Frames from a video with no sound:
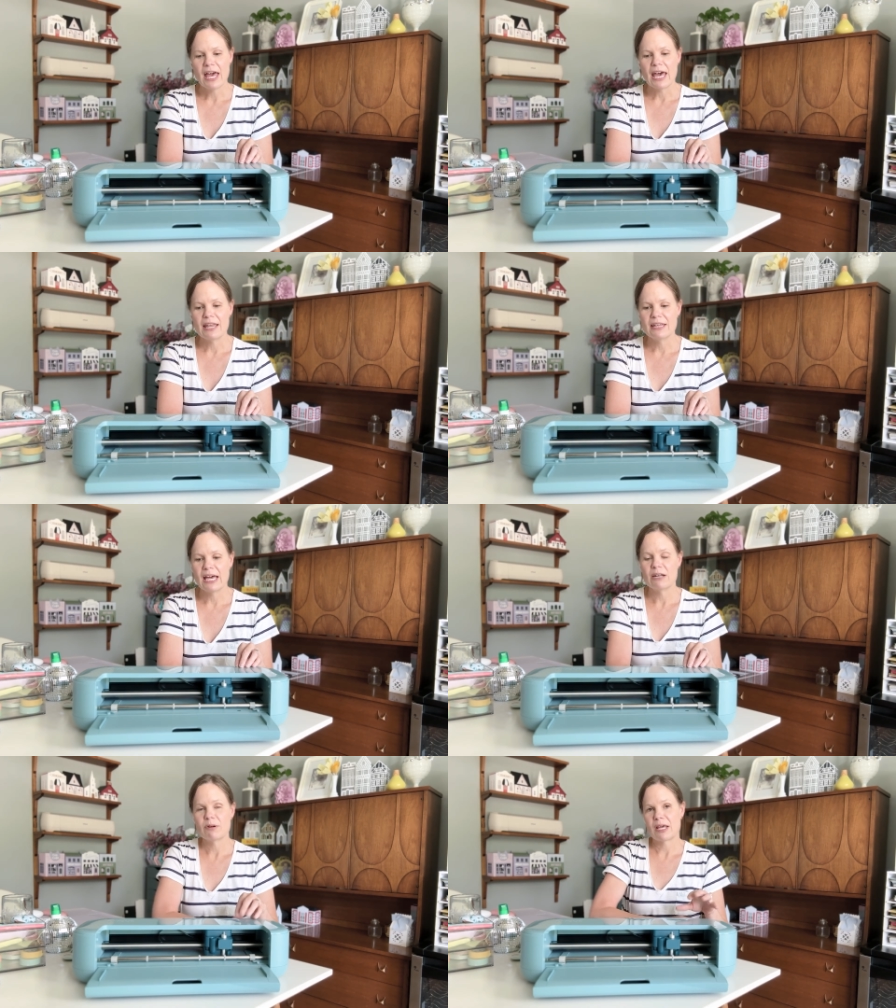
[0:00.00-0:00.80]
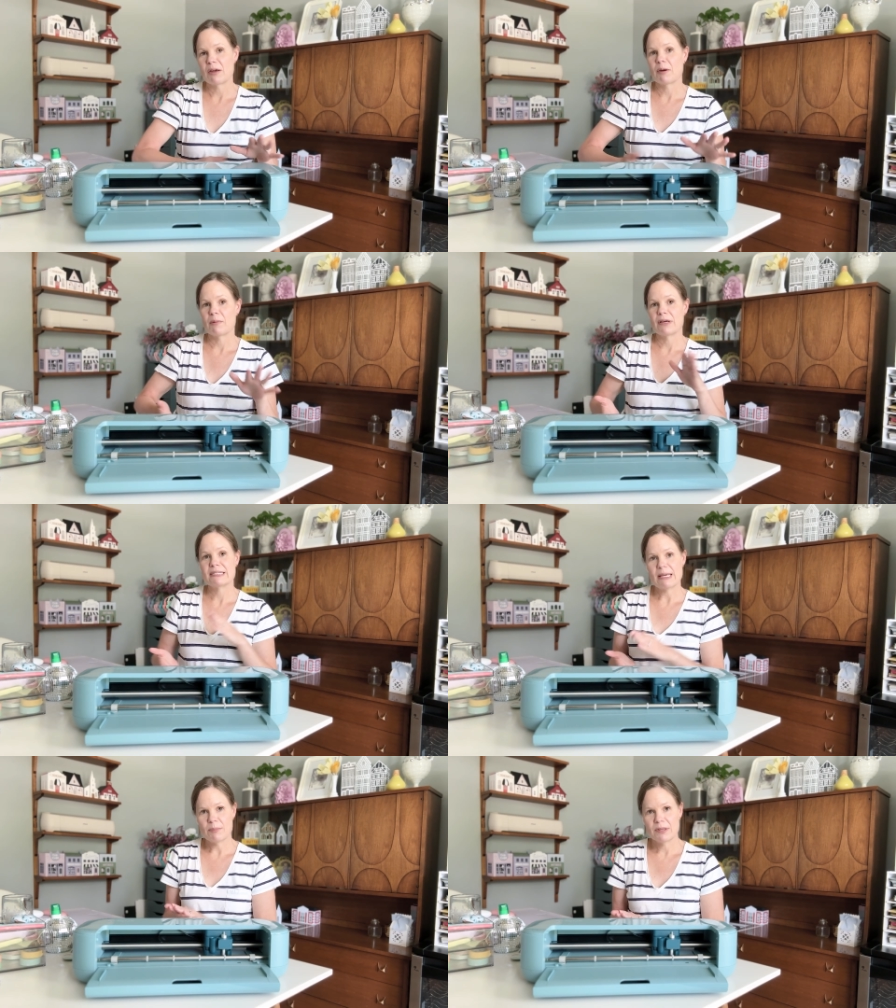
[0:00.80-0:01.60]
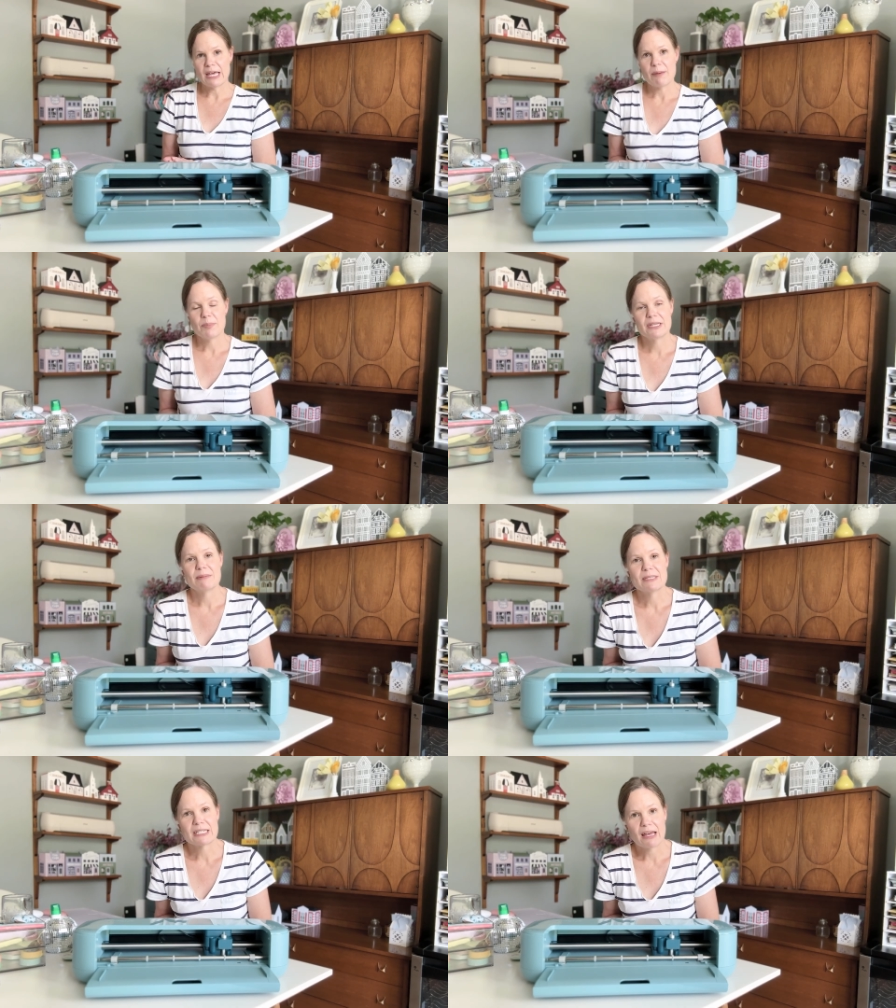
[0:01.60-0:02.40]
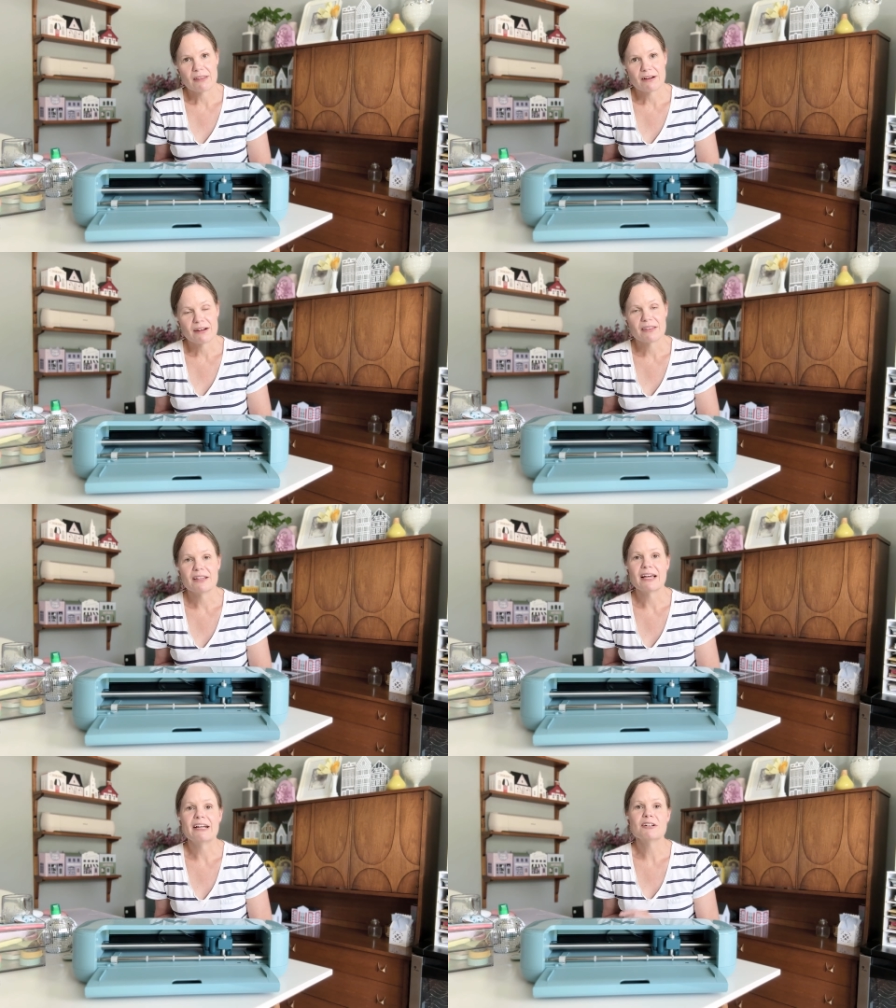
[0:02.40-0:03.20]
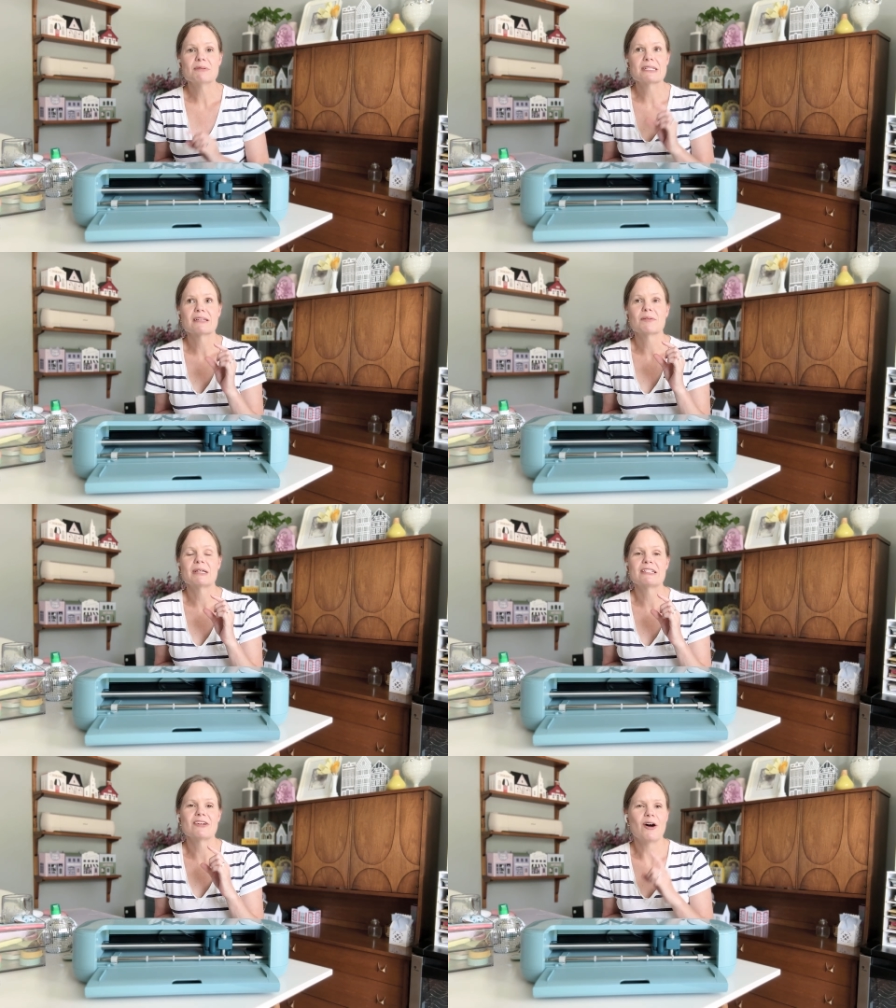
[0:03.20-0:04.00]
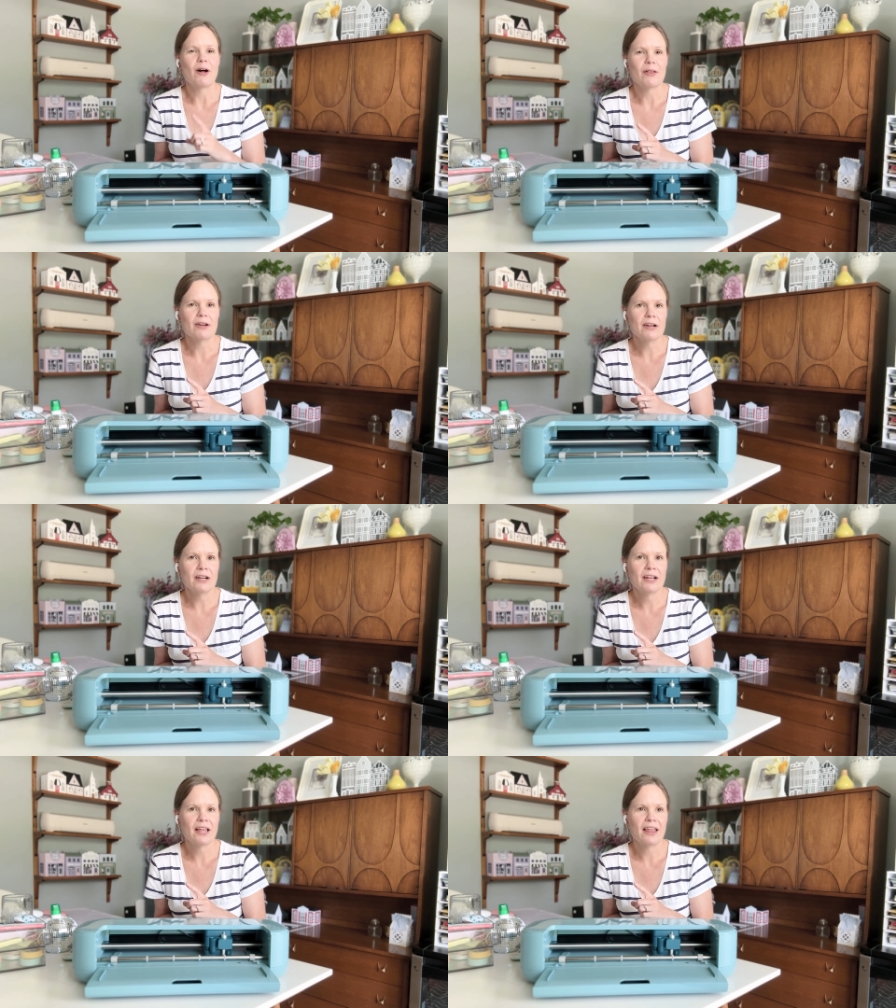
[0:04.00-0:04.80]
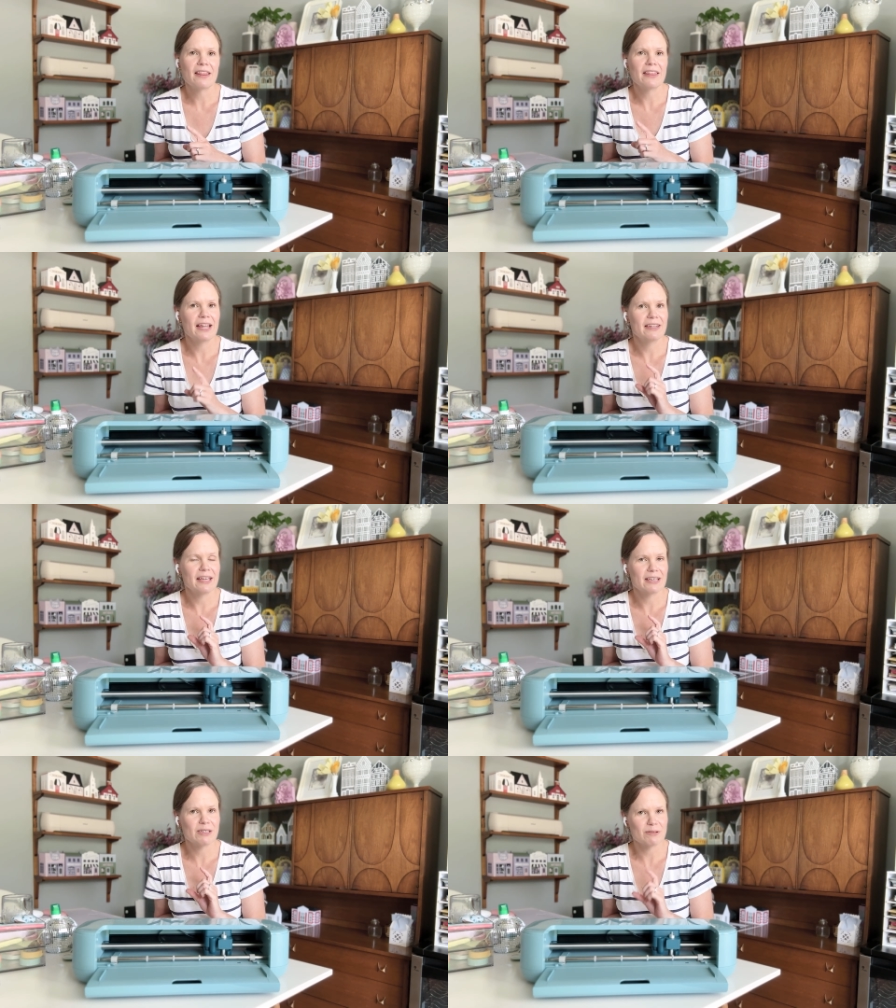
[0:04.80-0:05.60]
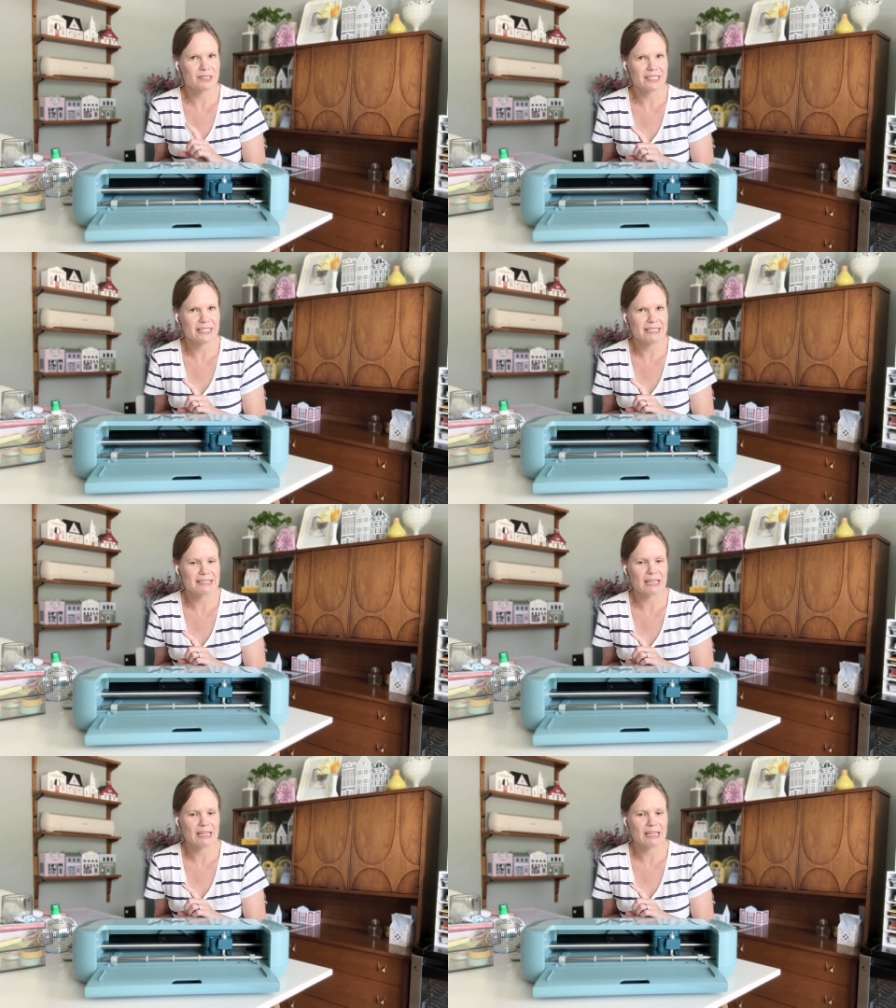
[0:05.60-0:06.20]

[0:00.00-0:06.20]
And then when I assembled them, put them together, the liner was a little bit taller than it usually is.